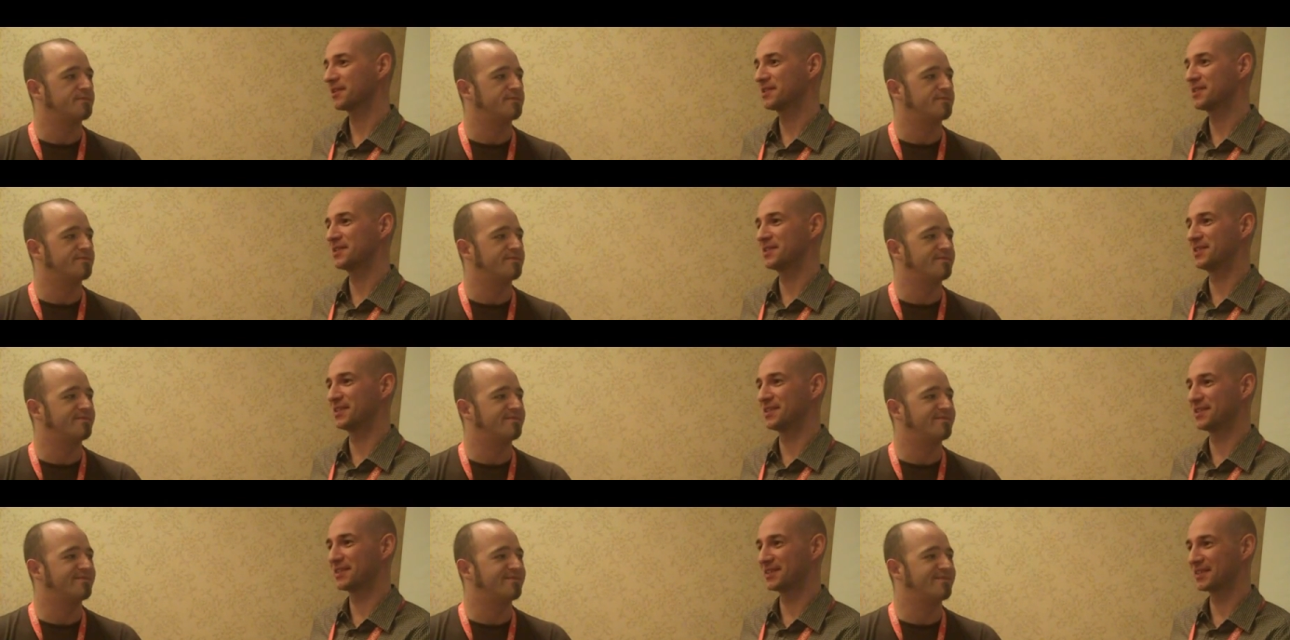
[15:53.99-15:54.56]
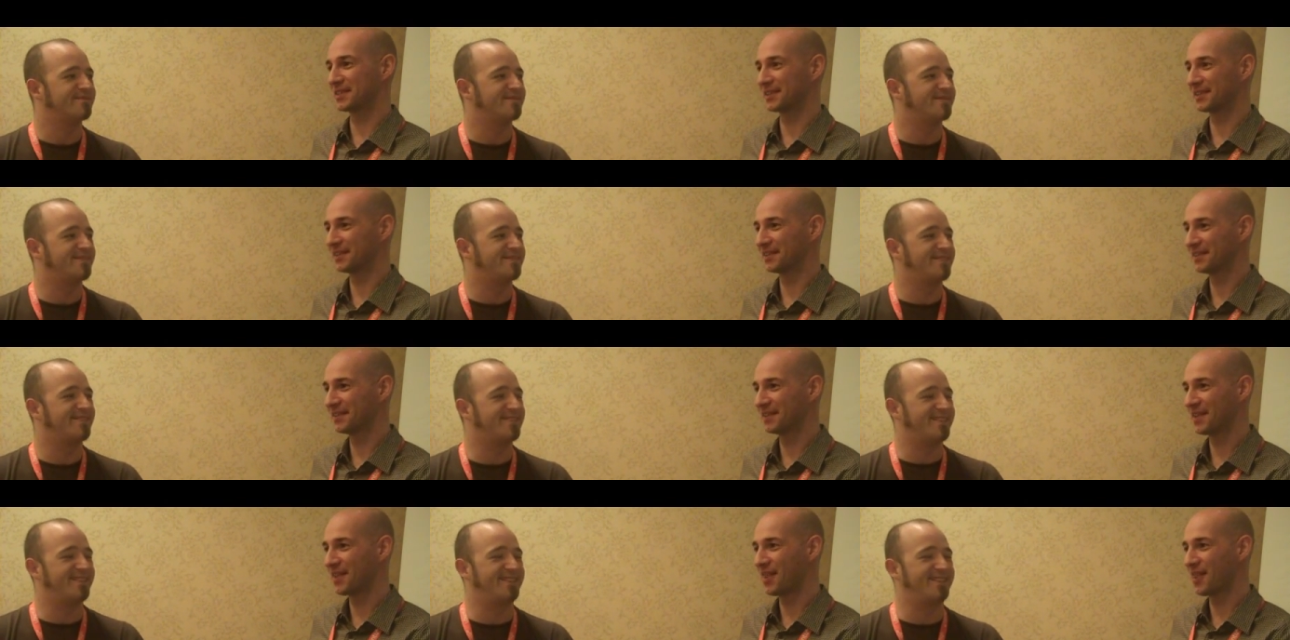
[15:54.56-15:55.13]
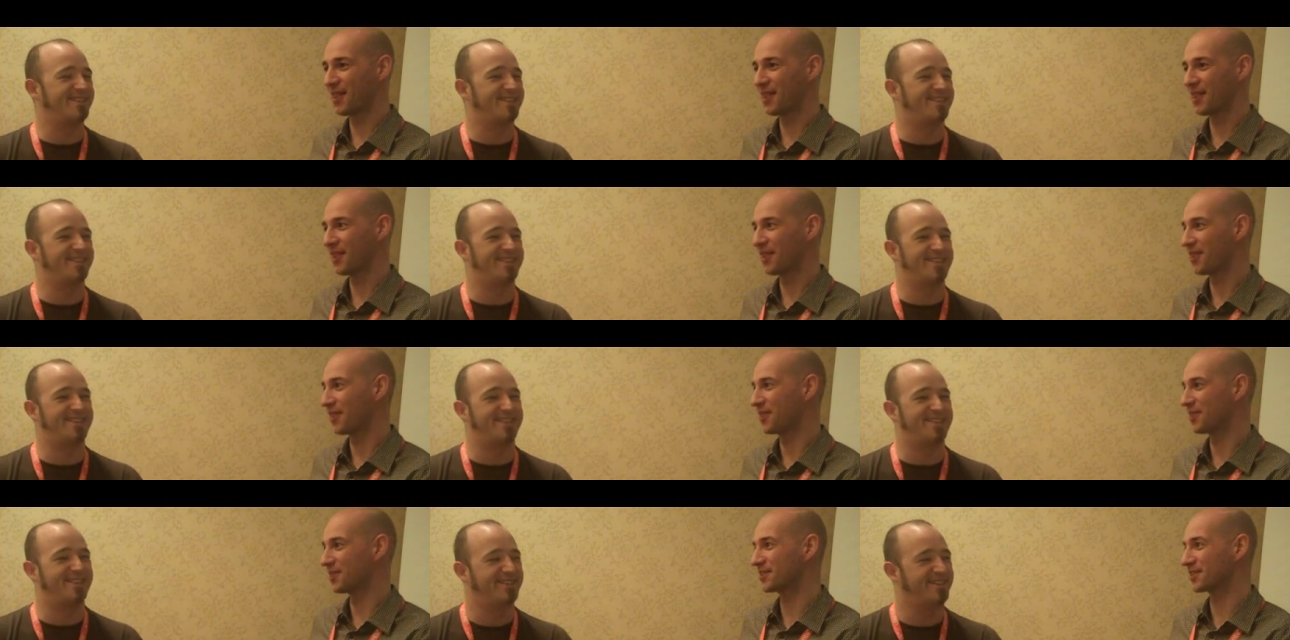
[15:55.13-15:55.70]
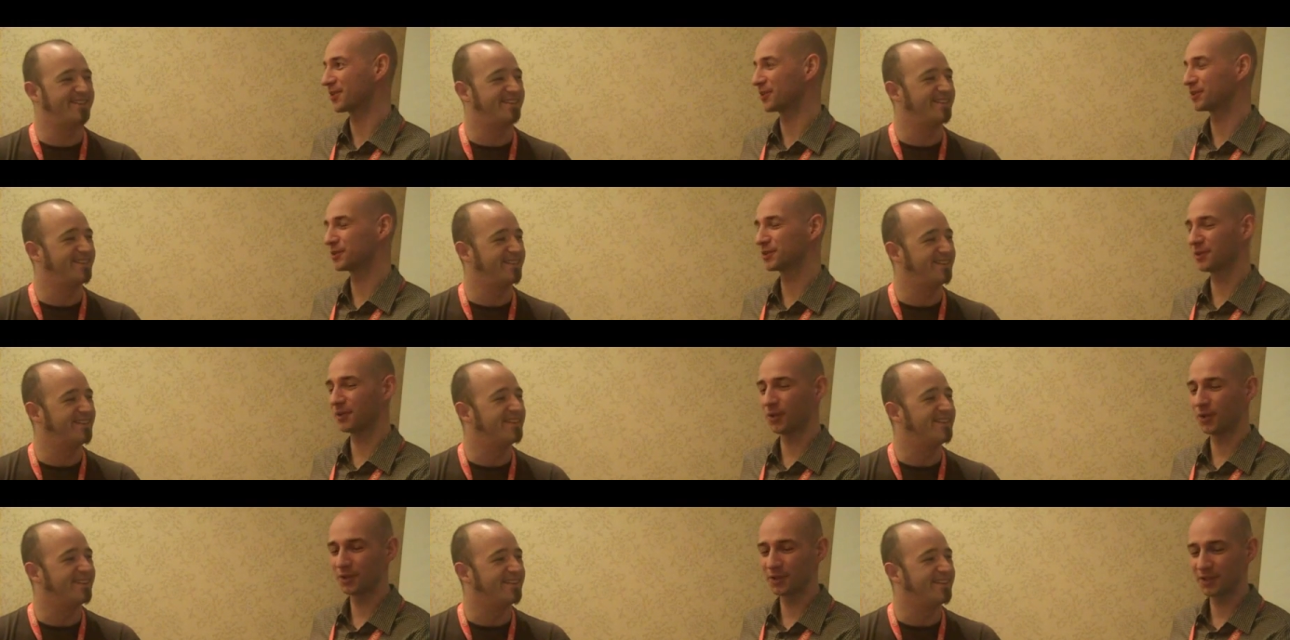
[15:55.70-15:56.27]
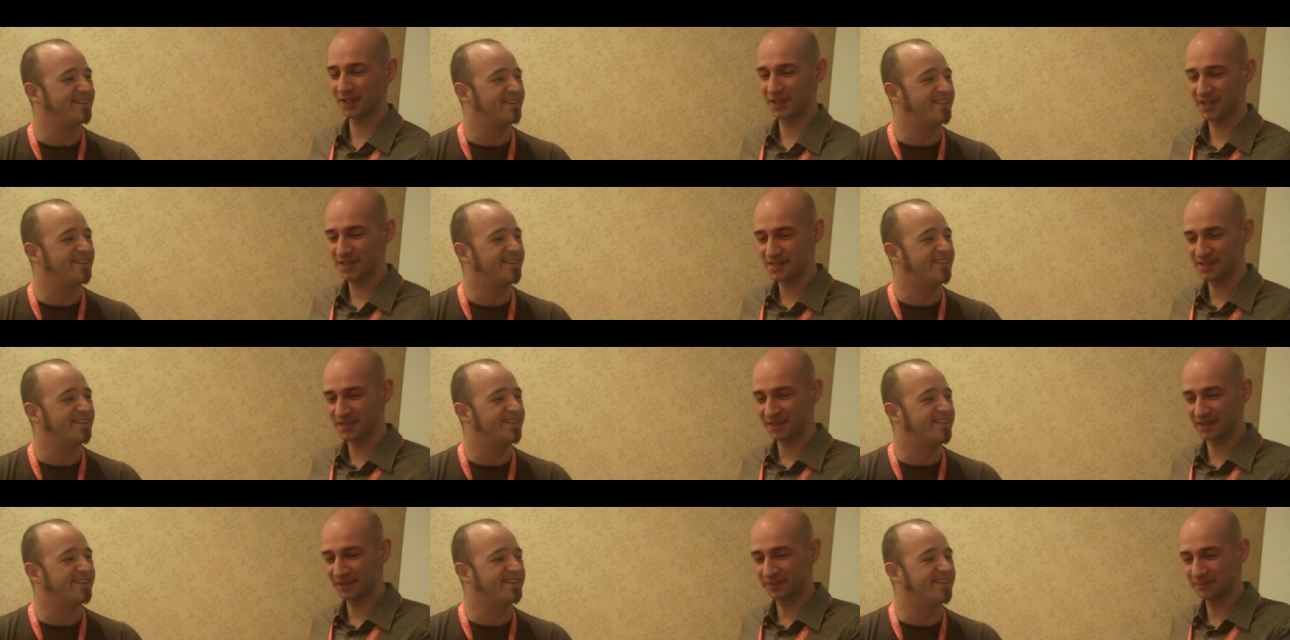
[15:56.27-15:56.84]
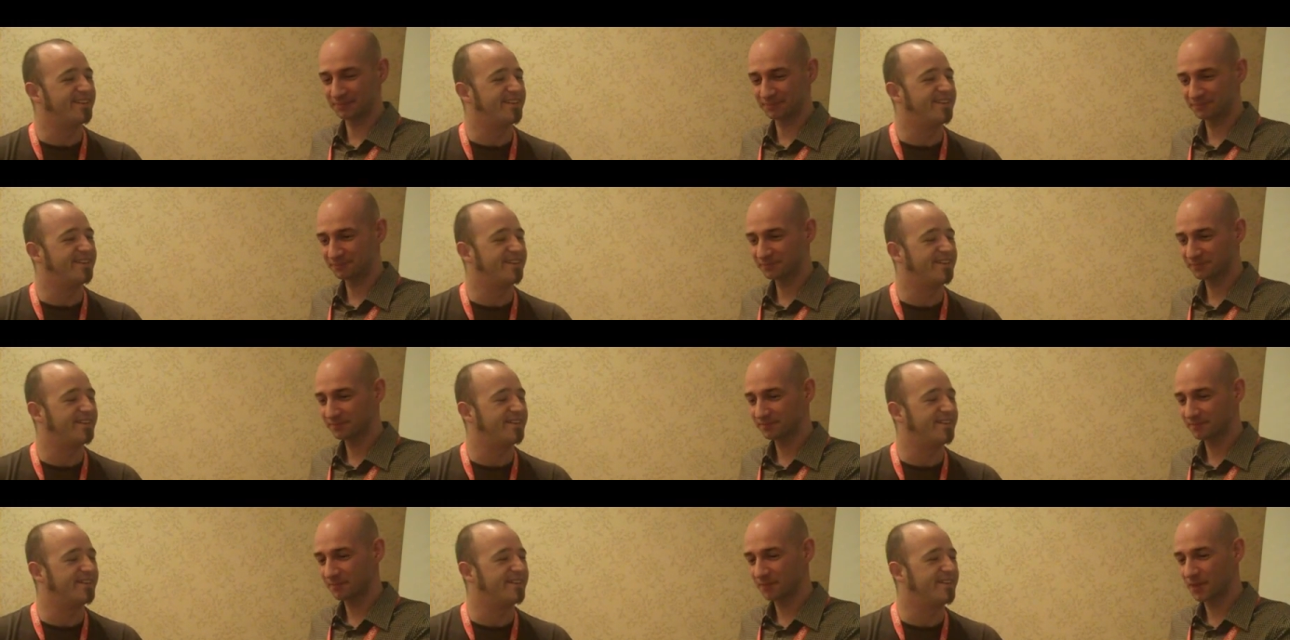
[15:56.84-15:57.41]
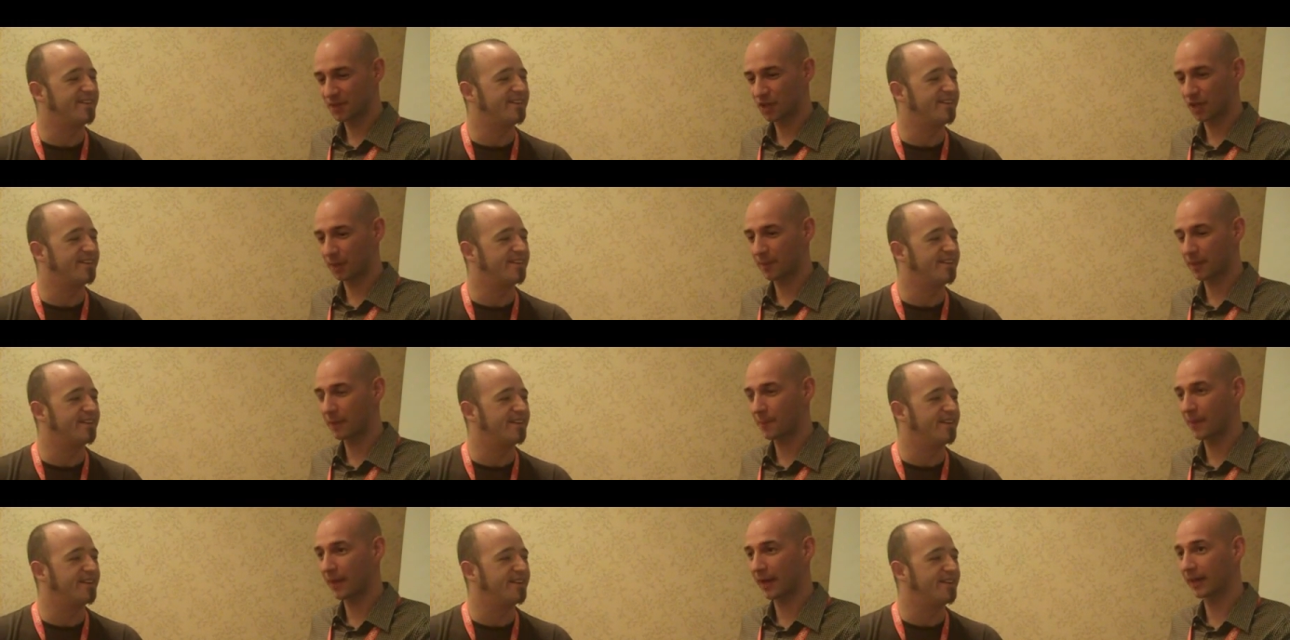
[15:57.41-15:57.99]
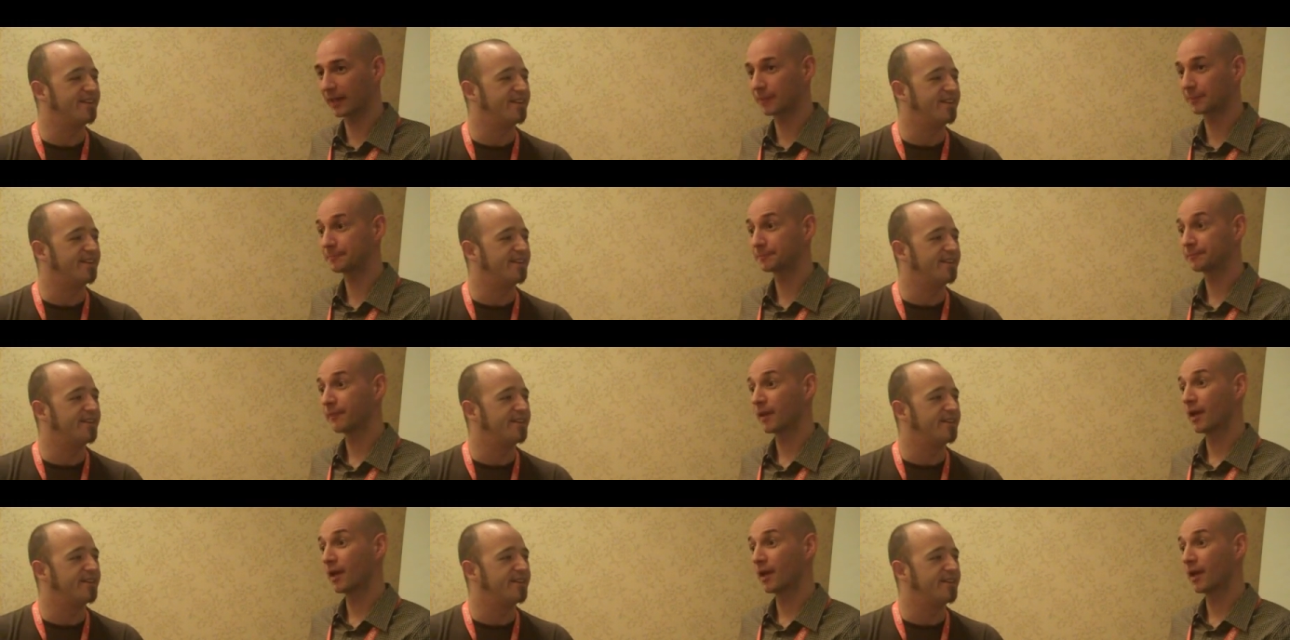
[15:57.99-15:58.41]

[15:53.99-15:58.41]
Speaker 1: this is this uh, these old, old days um, coming back.